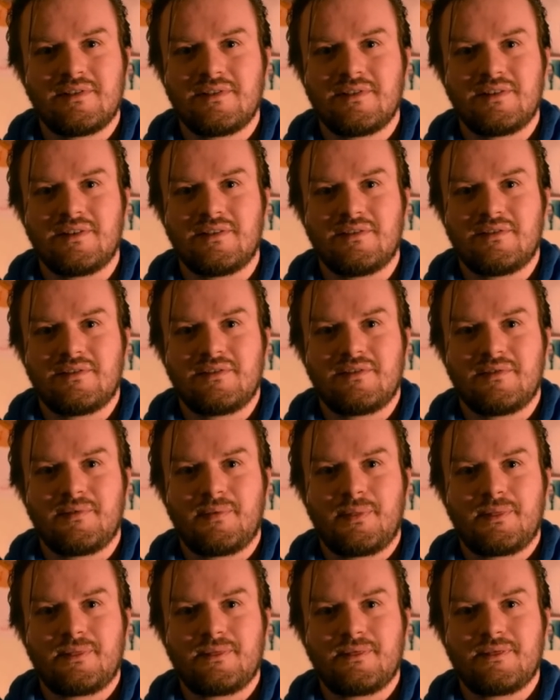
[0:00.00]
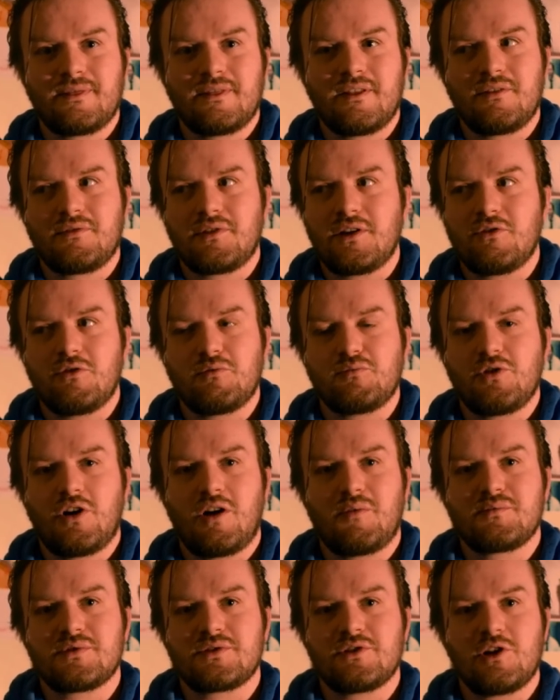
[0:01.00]
You know, they have their own
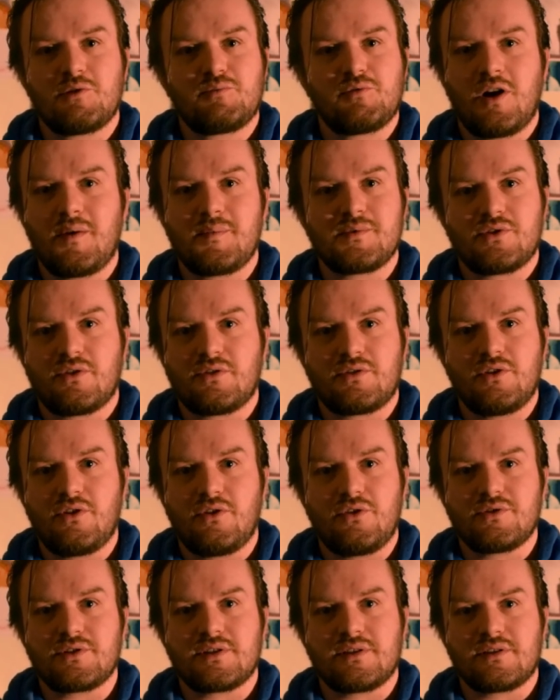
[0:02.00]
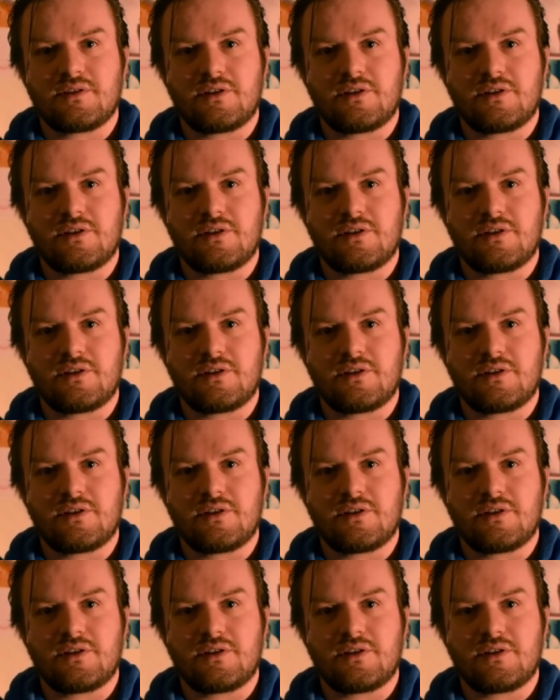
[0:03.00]
problems. Their problems aren't yours.